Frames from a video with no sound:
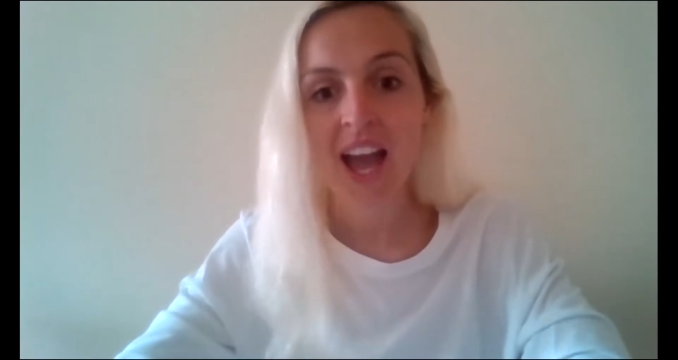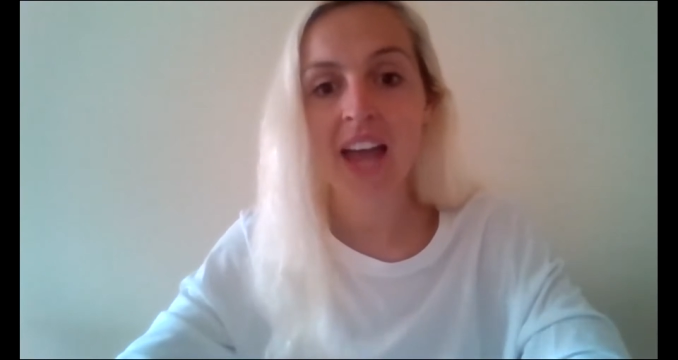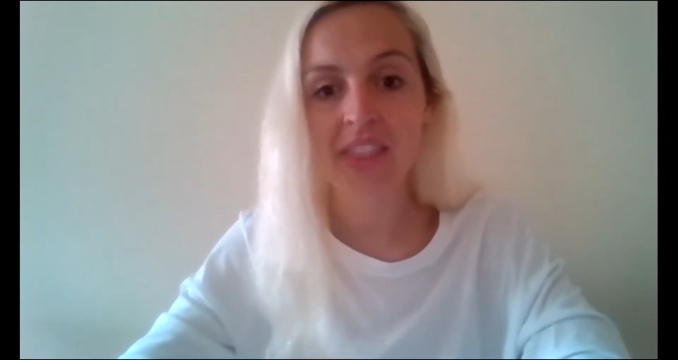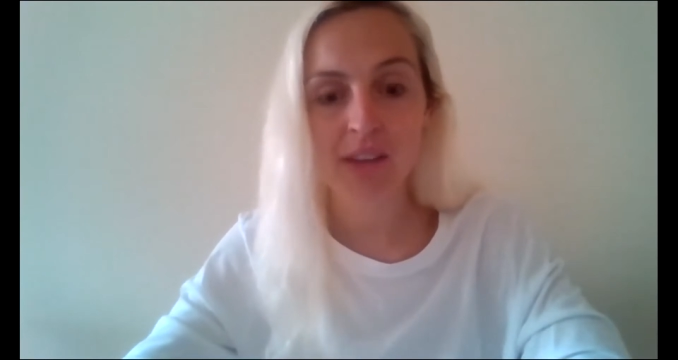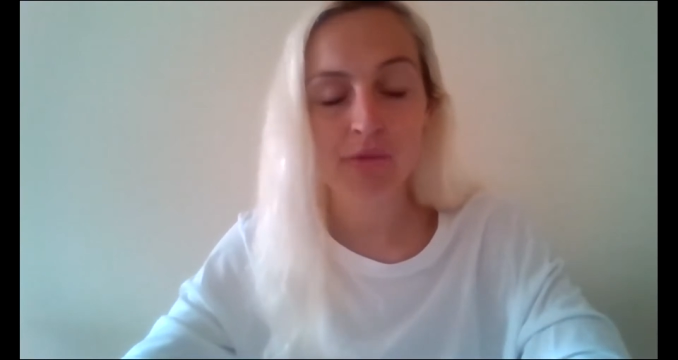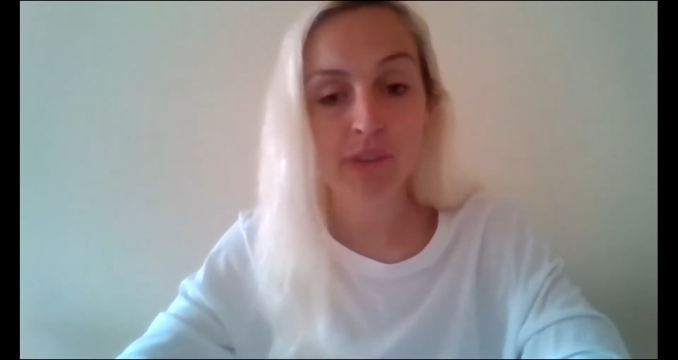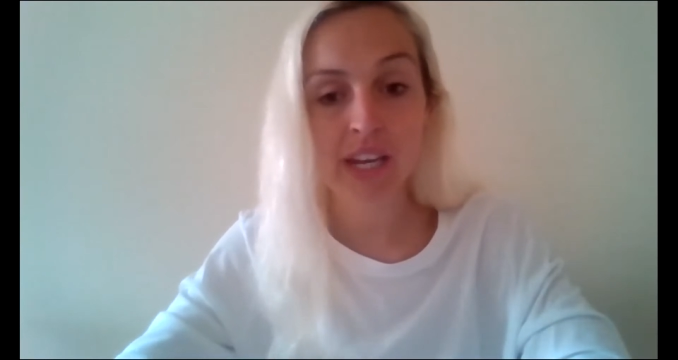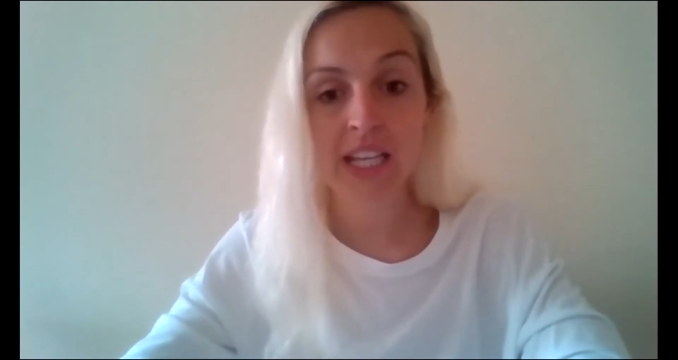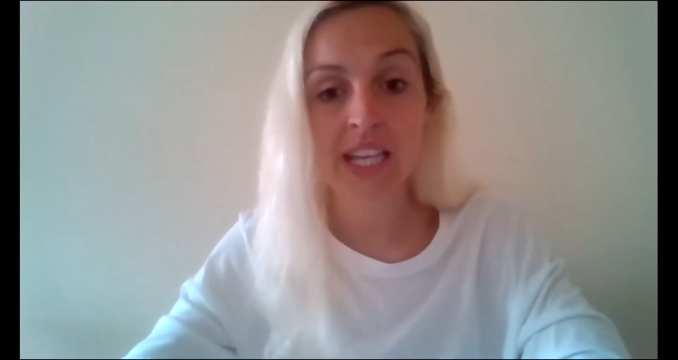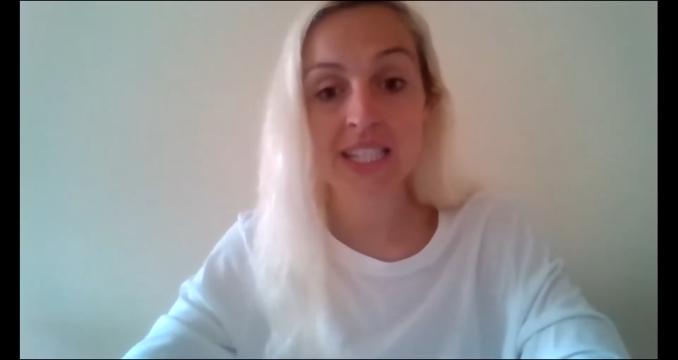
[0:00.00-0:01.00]
And they
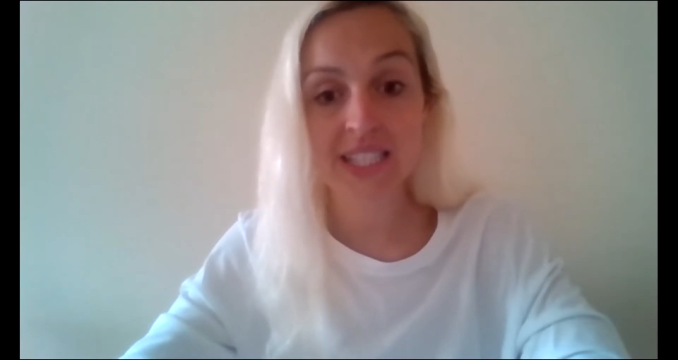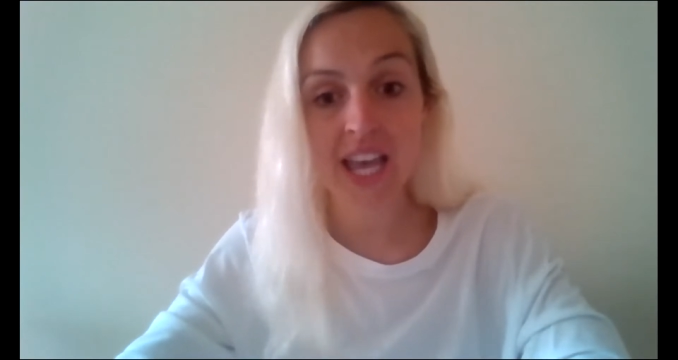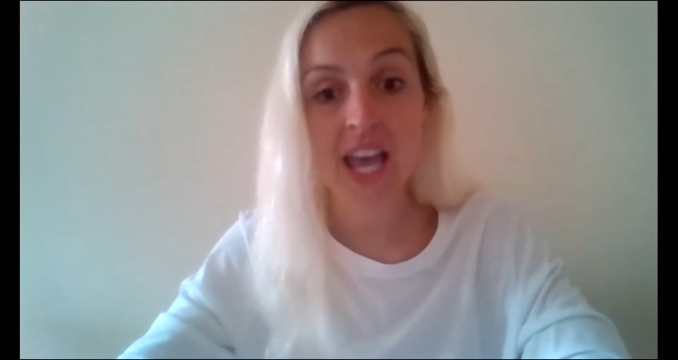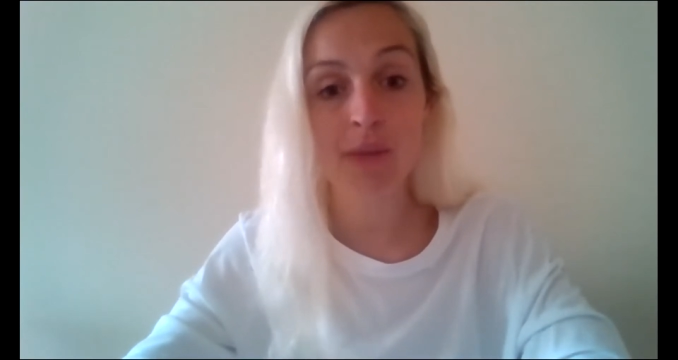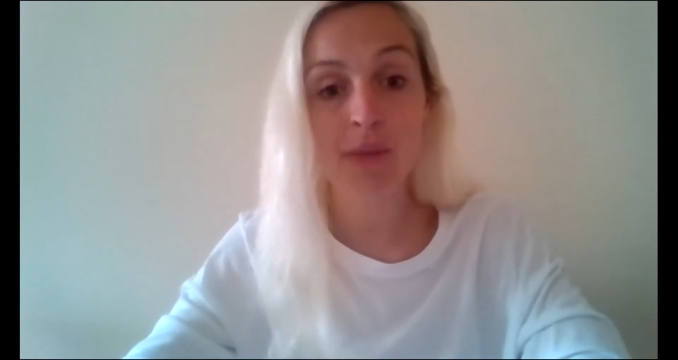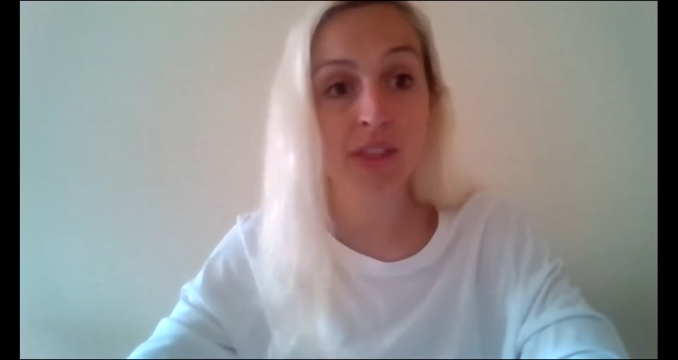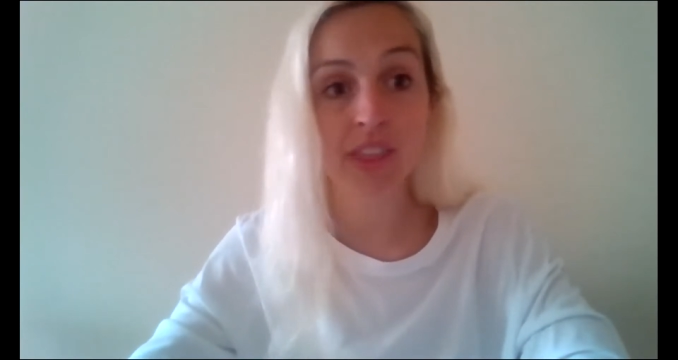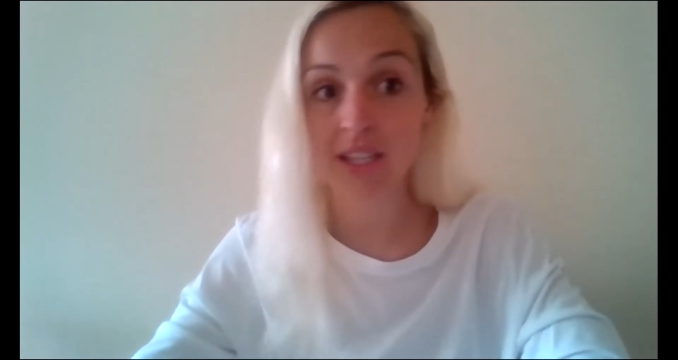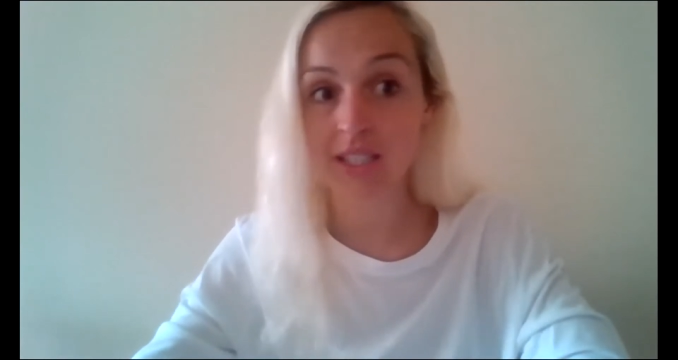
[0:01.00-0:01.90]
really interpret that.